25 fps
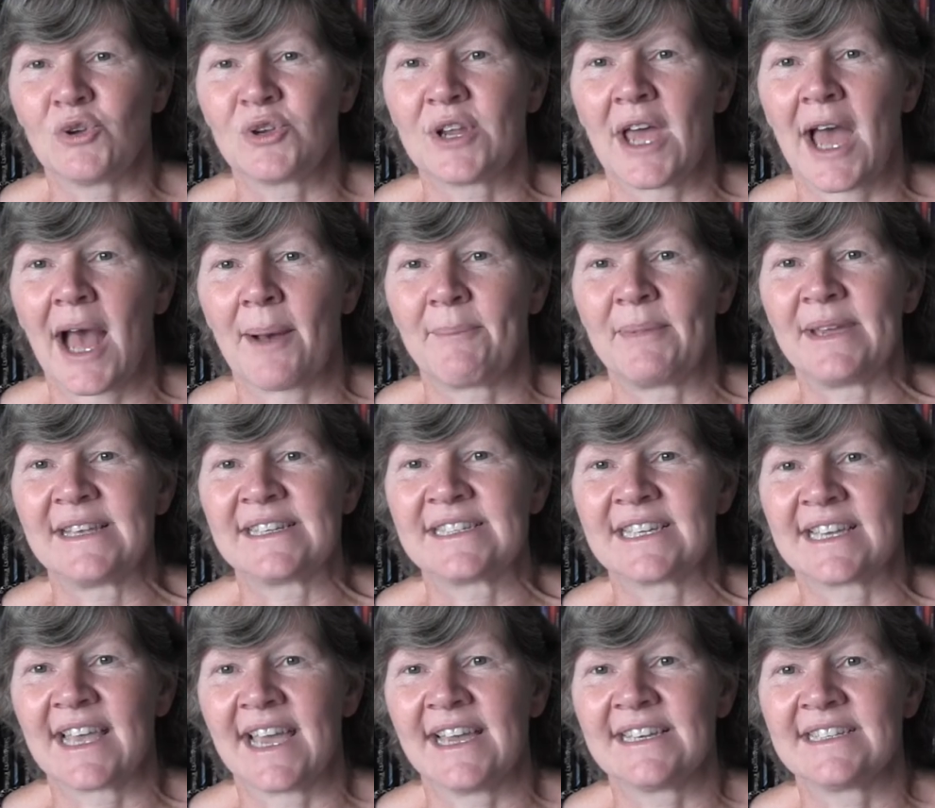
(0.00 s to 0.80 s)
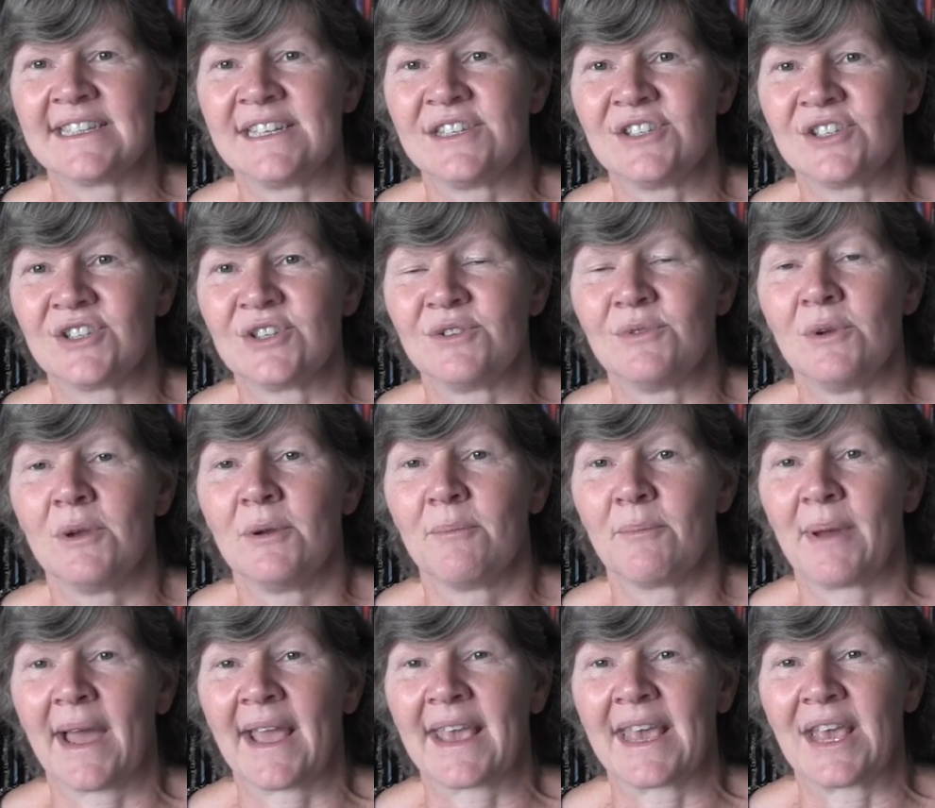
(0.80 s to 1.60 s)
good habit to get into,
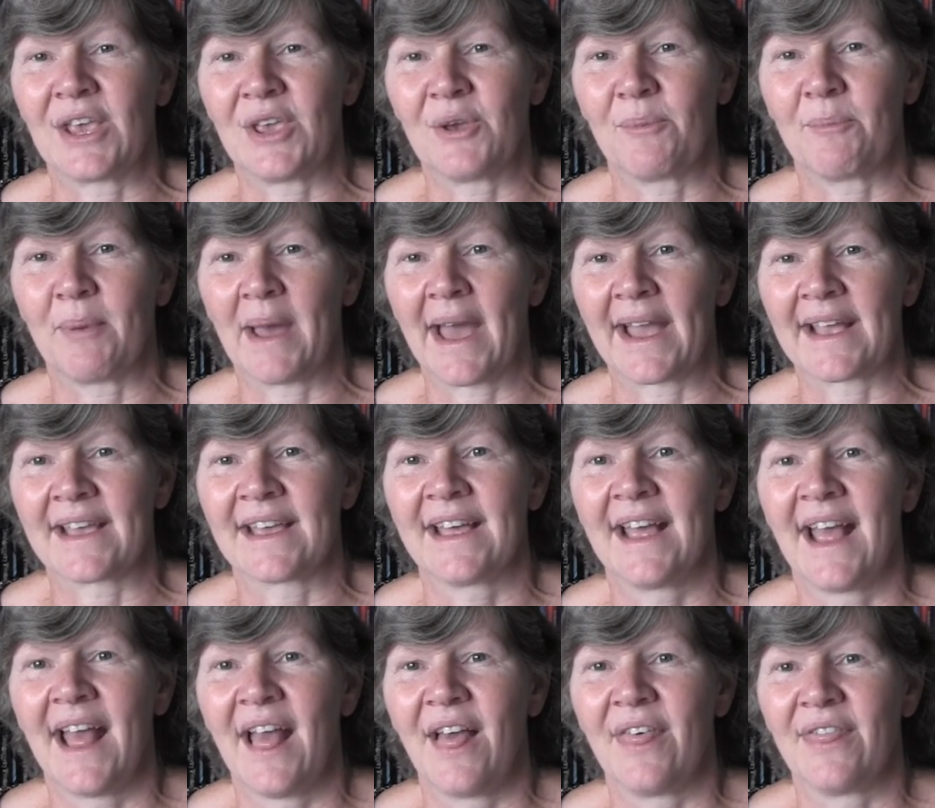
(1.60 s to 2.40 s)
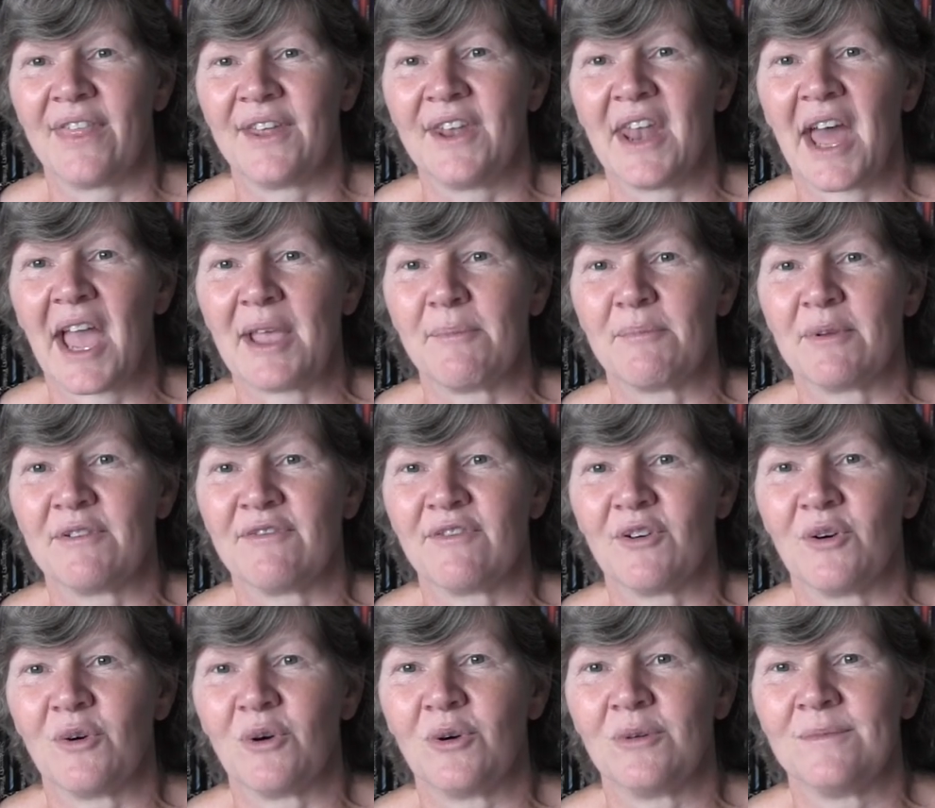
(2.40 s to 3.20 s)
packing your bag the night
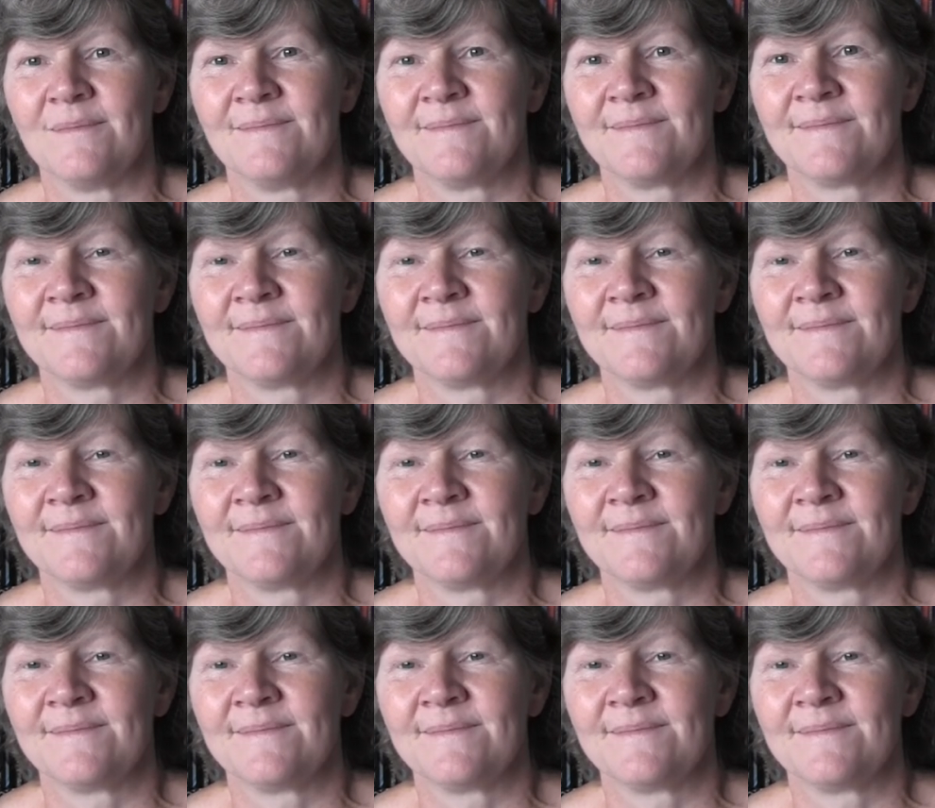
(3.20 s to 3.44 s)
before.